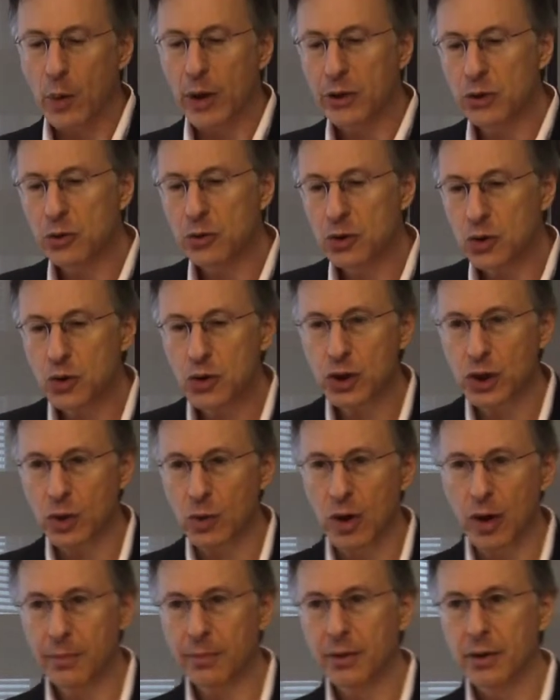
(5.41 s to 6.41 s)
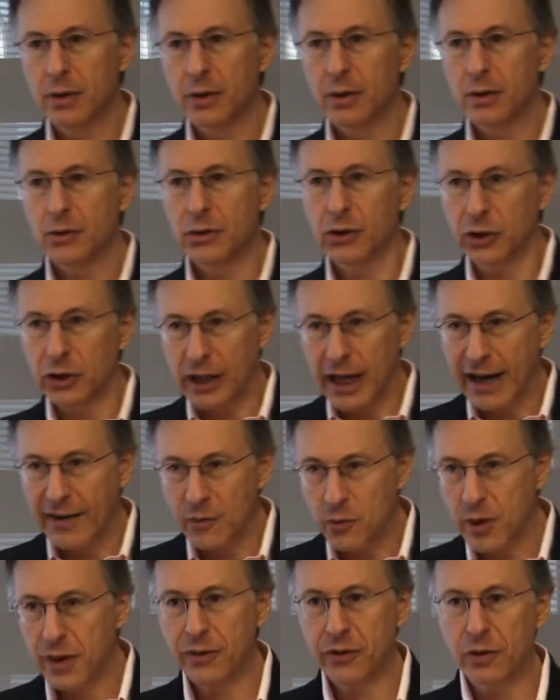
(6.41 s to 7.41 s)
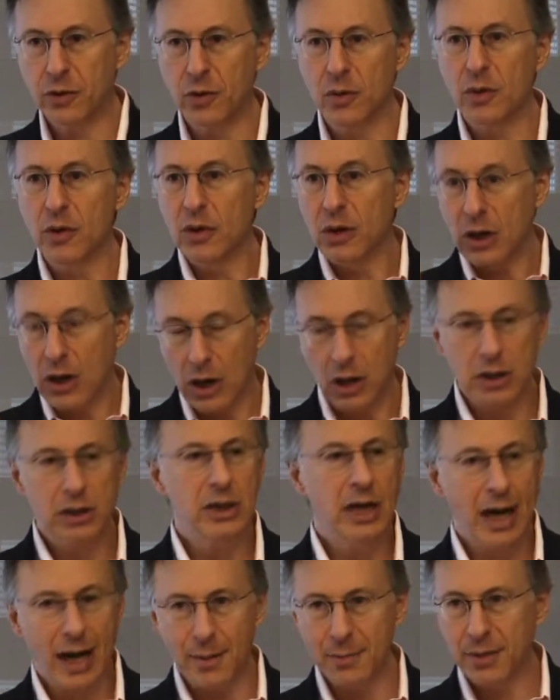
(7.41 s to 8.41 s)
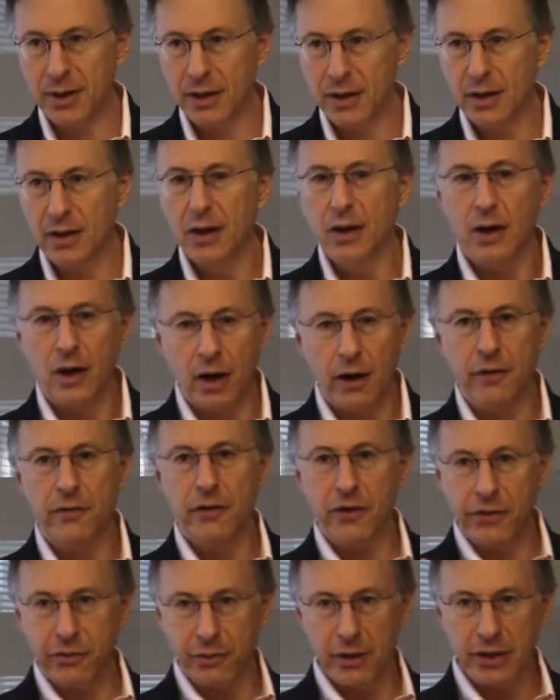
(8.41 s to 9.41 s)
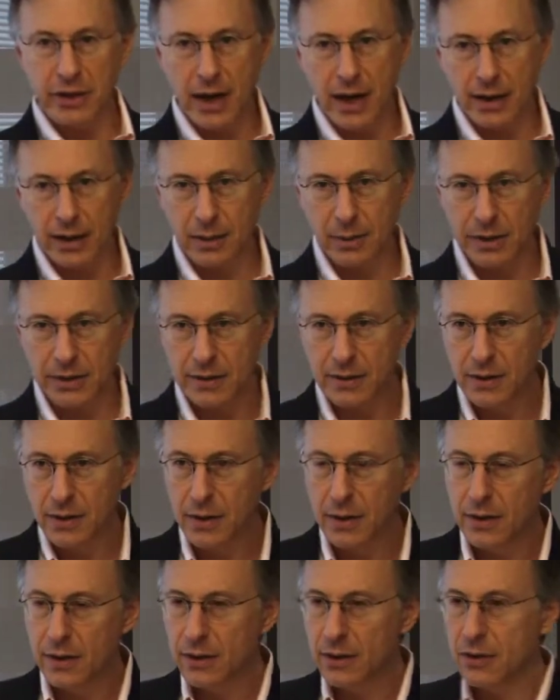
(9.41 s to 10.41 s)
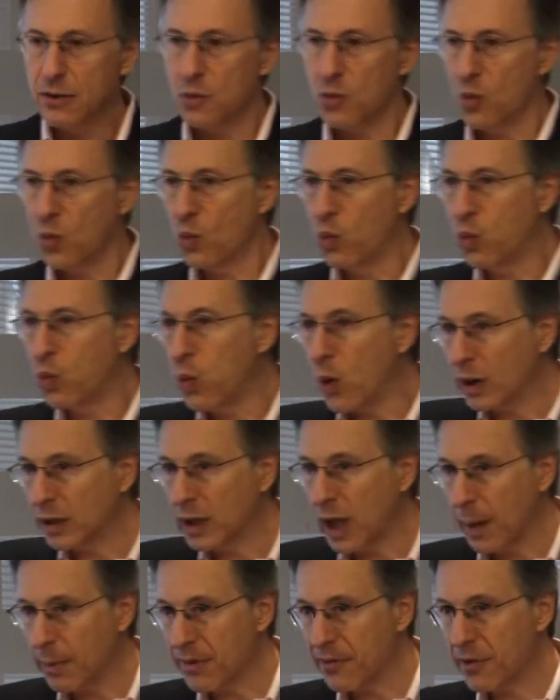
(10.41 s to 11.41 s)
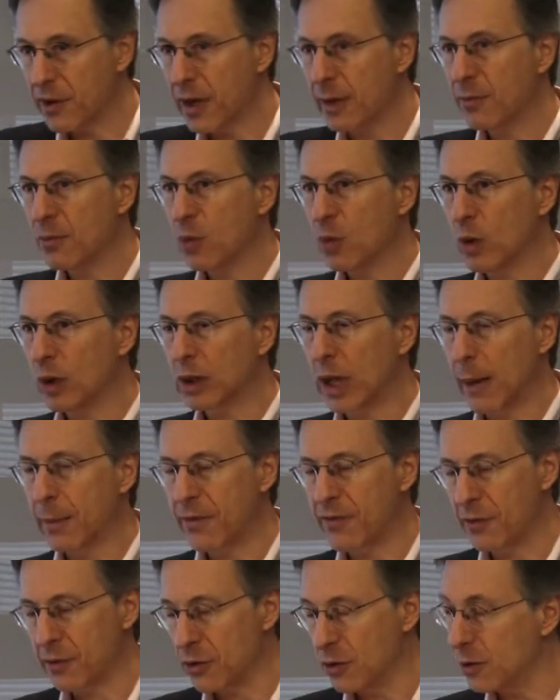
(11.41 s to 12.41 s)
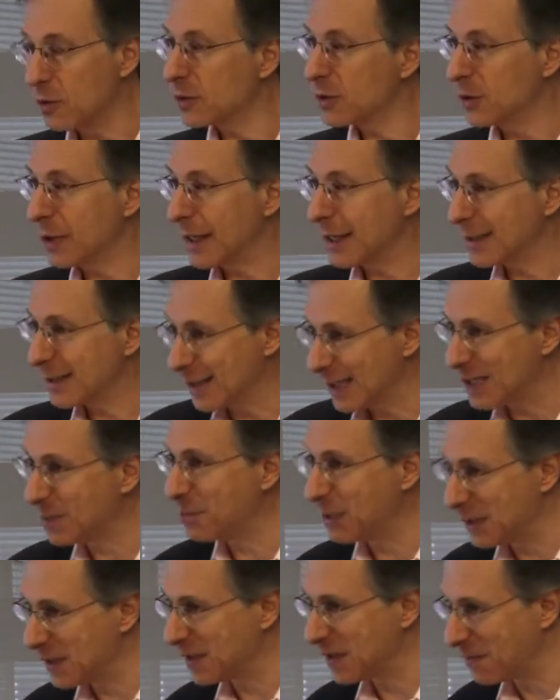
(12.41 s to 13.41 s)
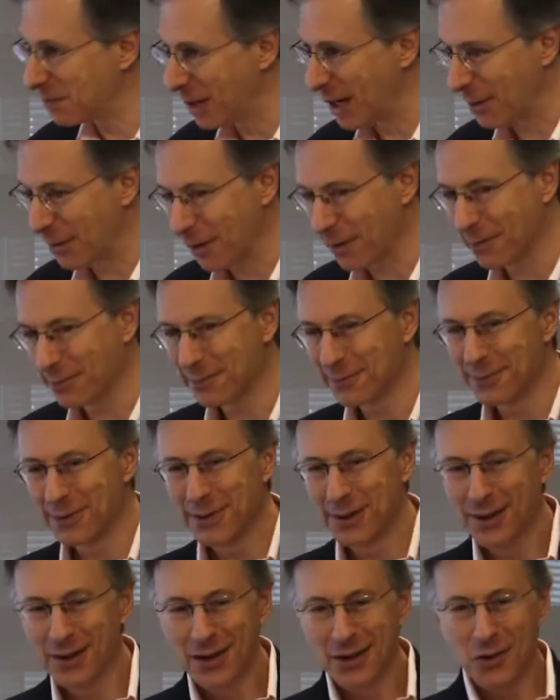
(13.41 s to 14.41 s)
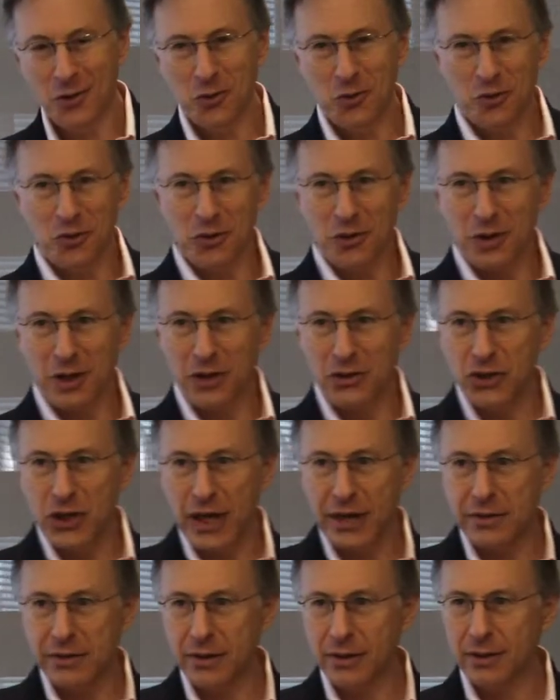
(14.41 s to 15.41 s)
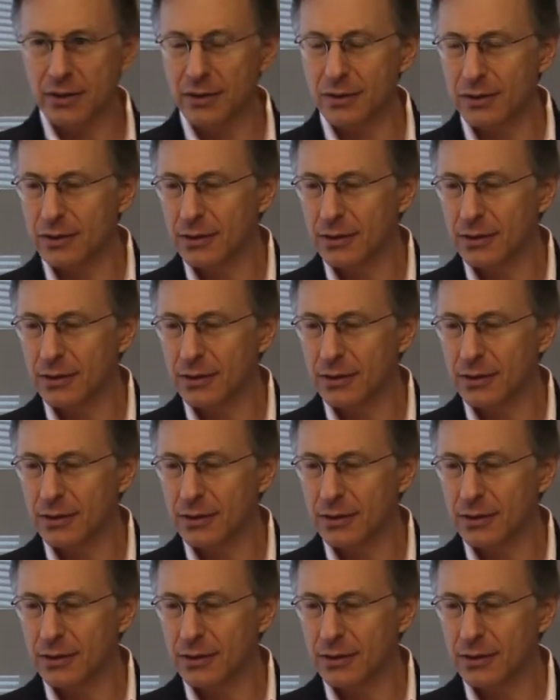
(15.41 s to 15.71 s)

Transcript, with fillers: when you do show up, you're going to have with you hard copy of the three documents. One copy for them, one copy for you, so that's six pieces of paper. Agenda,